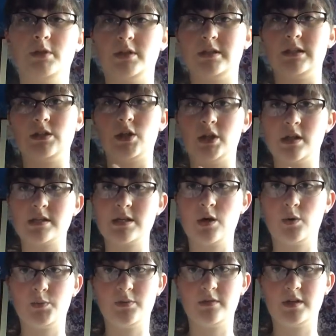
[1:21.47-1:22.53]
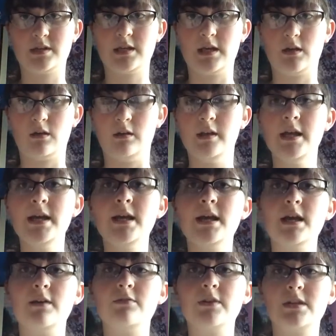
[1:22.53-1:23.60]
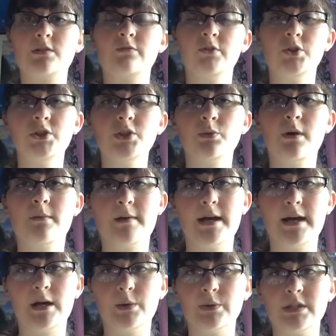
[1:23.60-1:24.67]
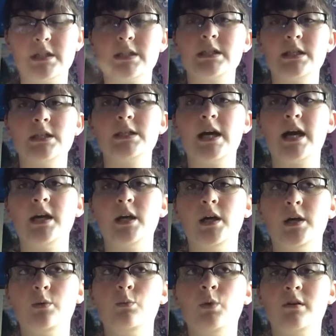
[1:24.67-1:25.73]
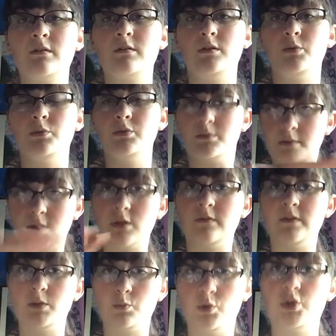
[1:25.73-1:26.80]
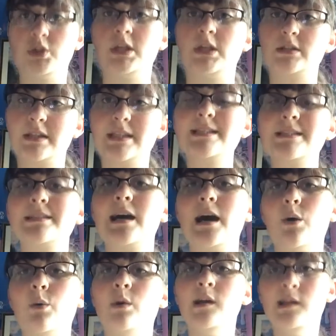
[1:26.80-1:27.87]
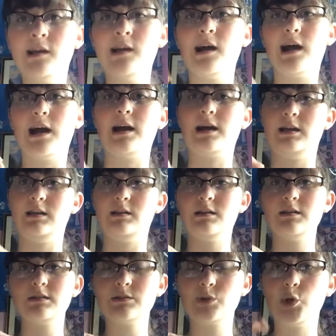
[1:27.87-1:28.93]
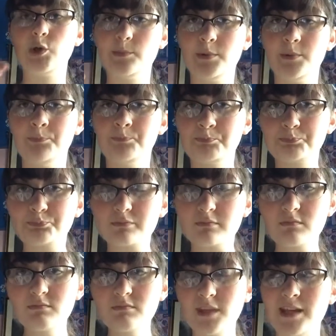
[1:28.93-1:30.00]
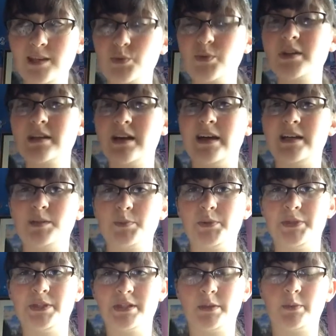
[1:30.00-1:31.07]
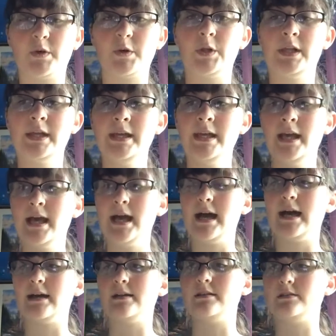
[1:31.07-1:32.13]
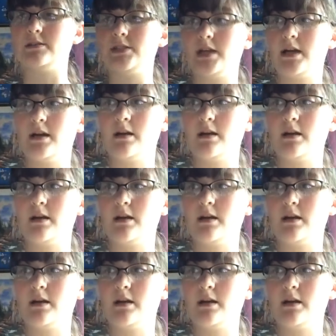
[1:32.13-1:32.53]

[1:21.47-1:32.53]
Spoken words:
because it's on the top of this hill, if it's flooded where my house is, the entire Wirral would be covered in water. So this is how high it is up. It's one of the highest points in the Wirral. And